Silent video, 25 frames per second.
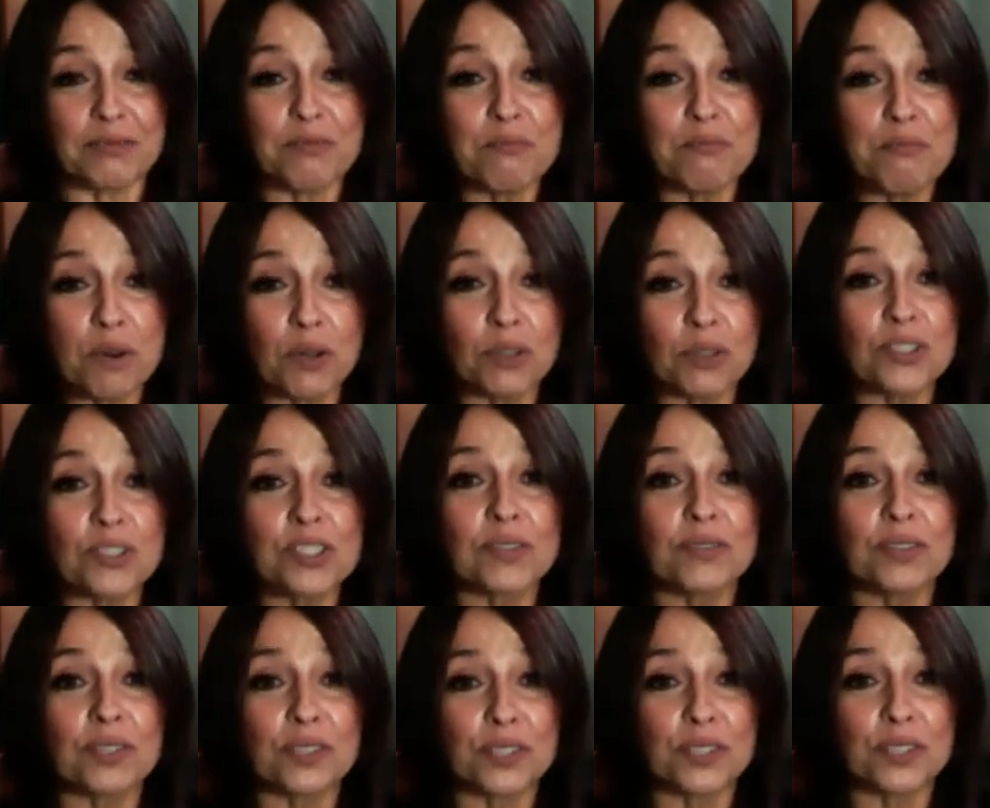most
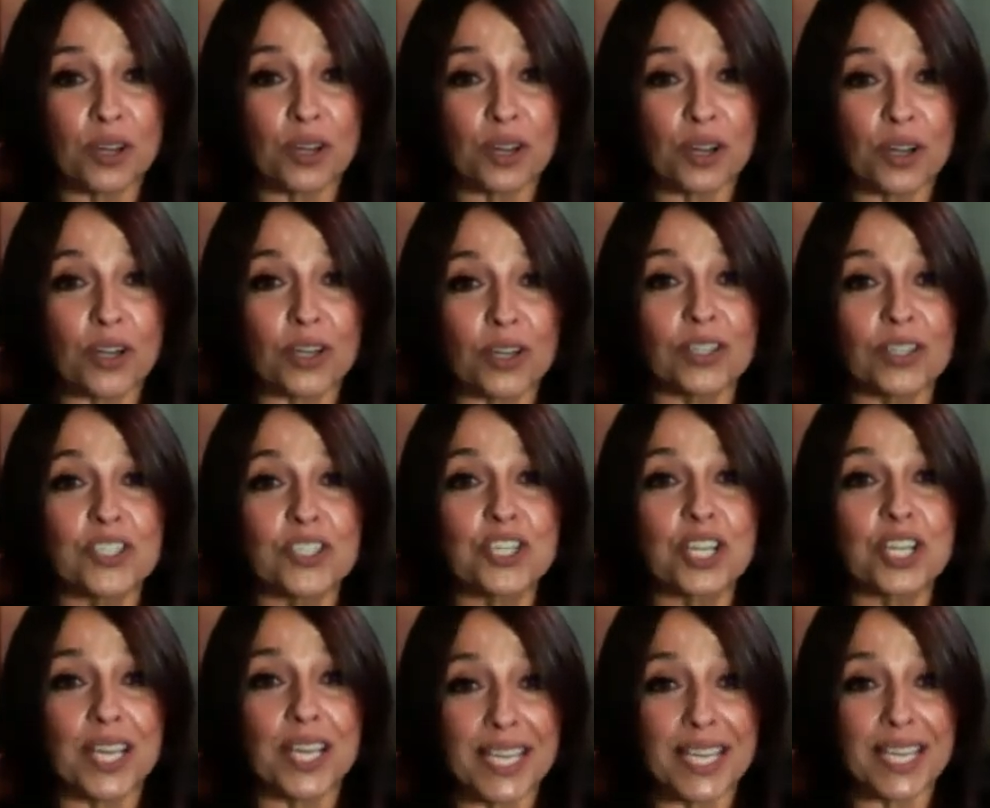of the
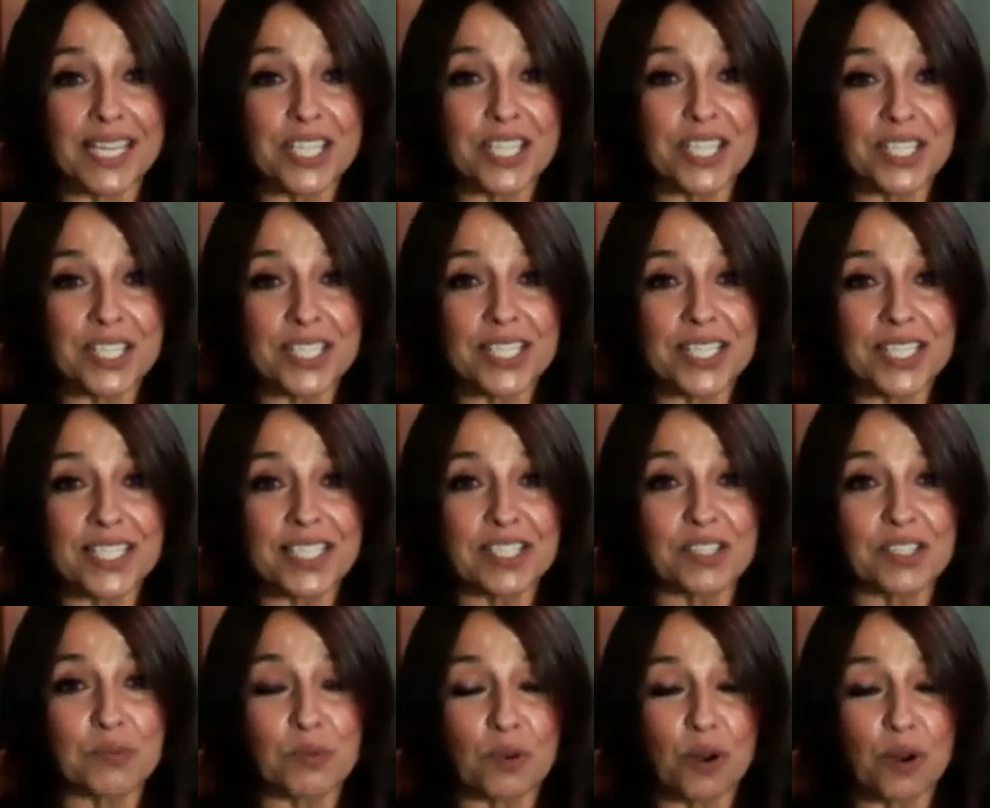large
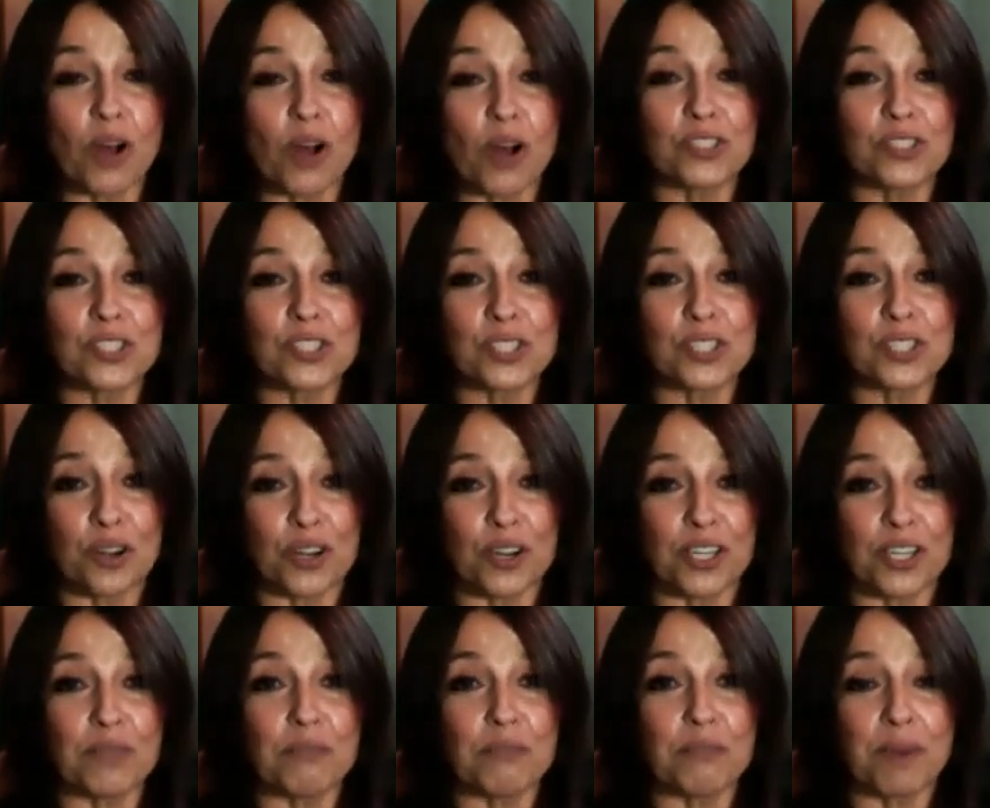agencies were all
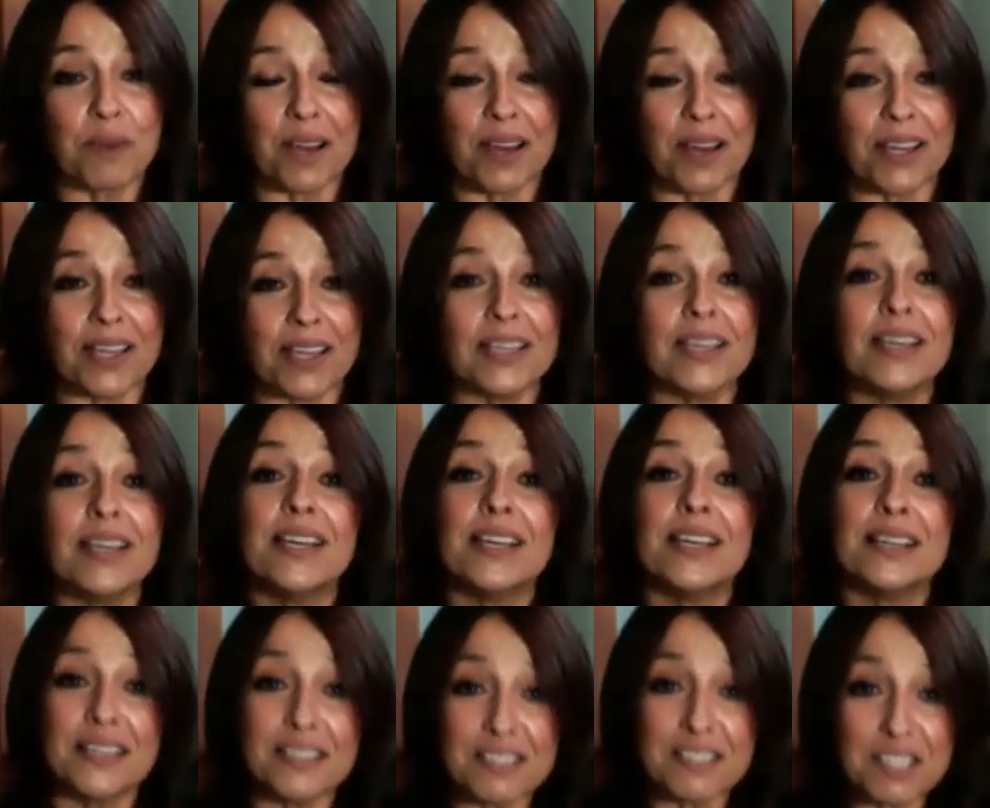started by
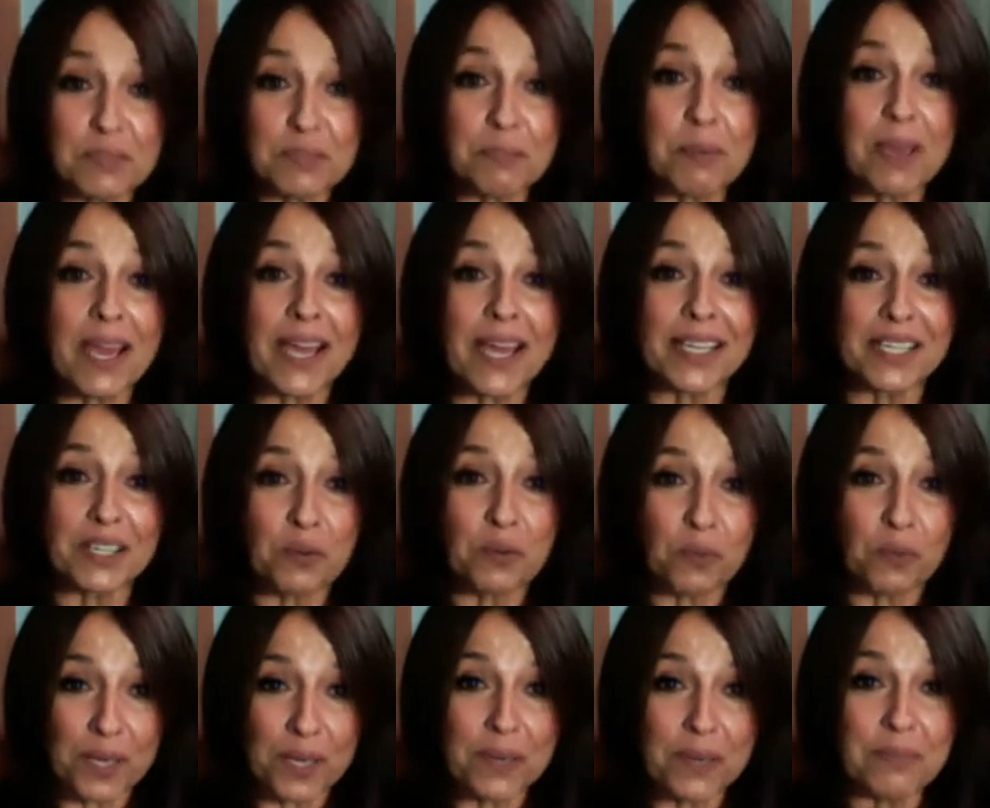Hispanic
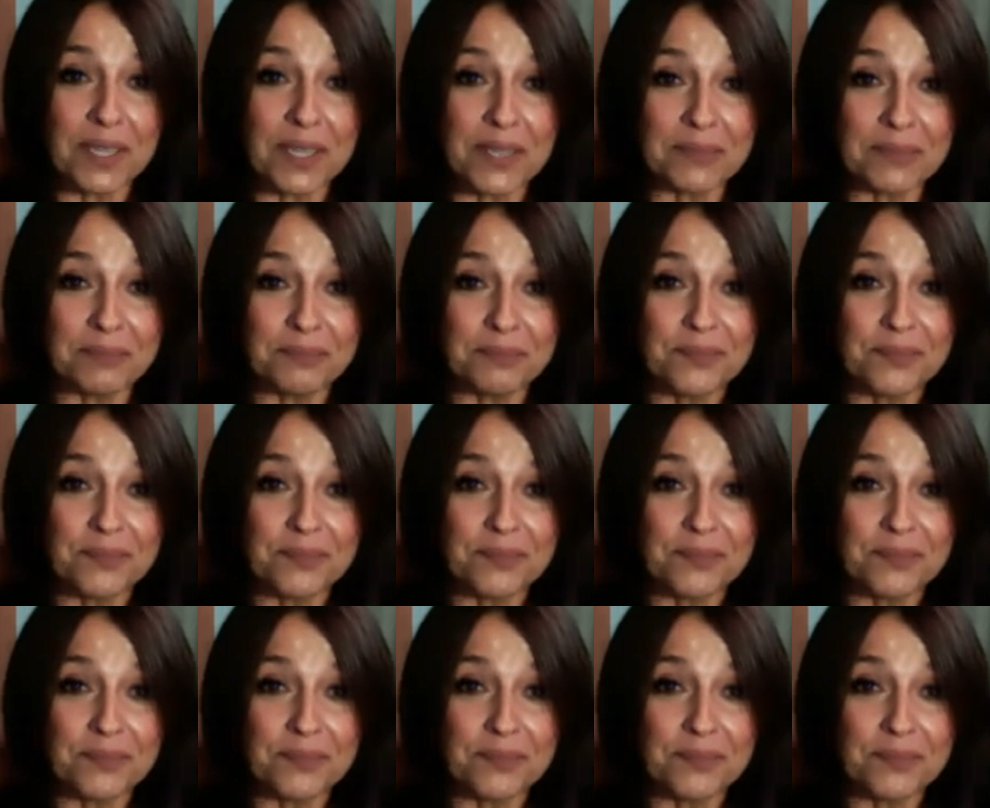women.